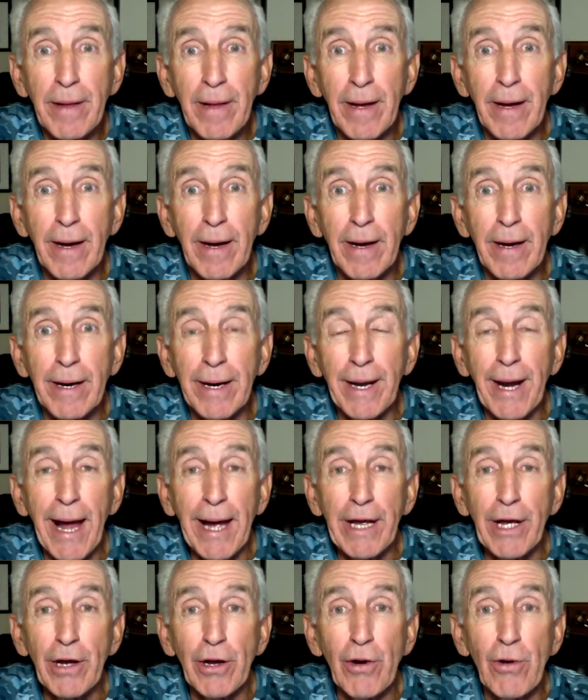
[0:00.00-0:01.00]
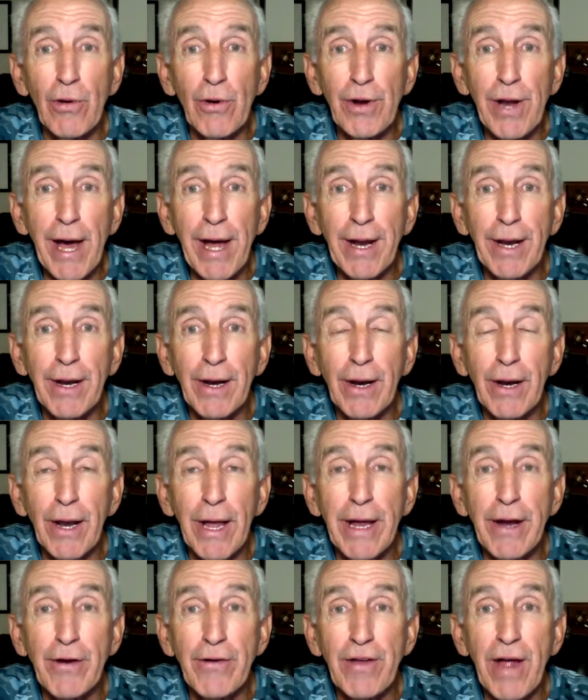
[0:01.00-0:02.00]
And I can go in that at
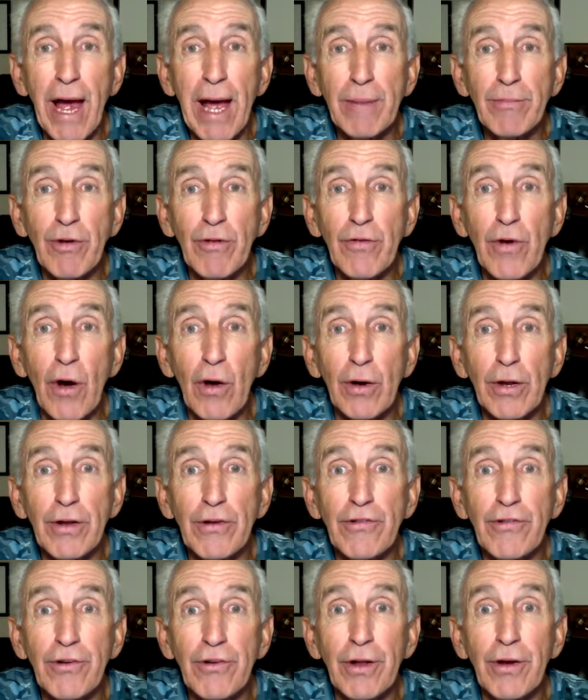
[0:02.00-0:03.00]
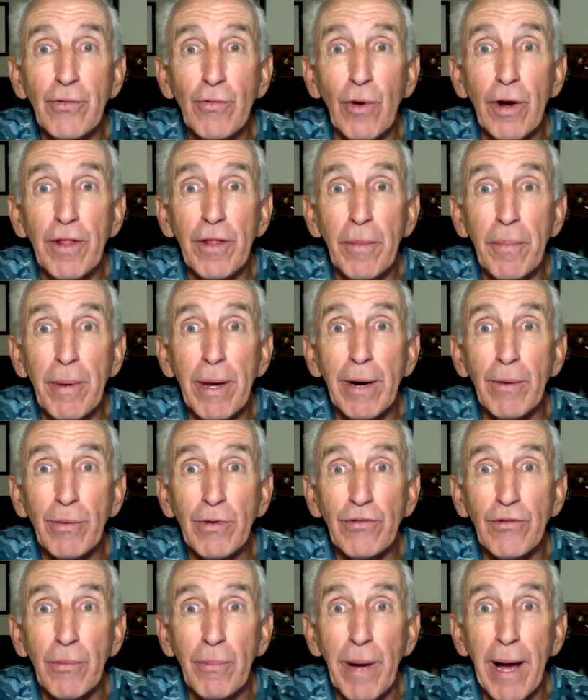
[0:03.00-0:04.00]
later times if y'all are interested in what the bet
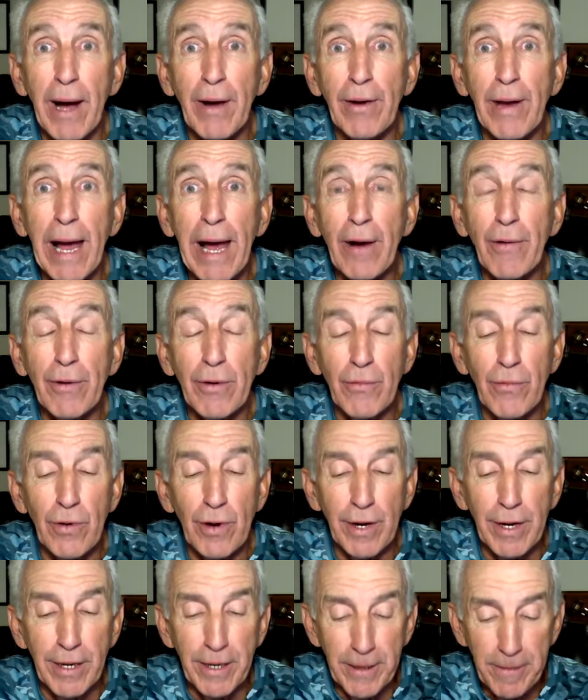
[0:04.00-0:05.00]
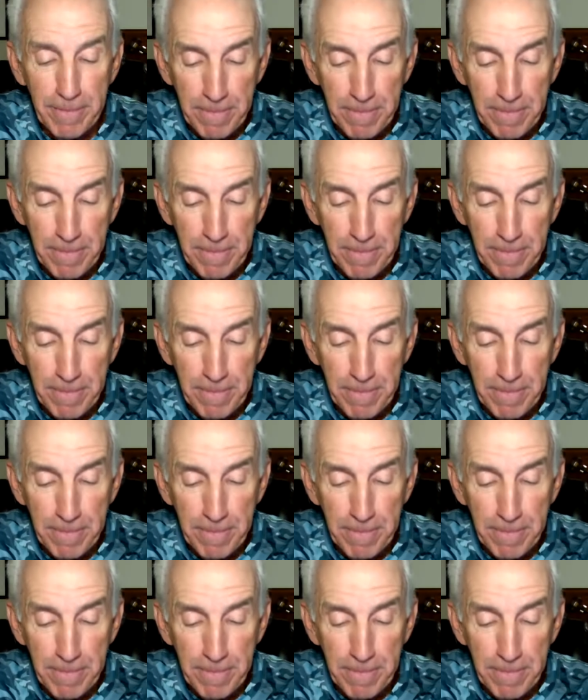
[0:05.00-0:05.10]
was about and how he won it.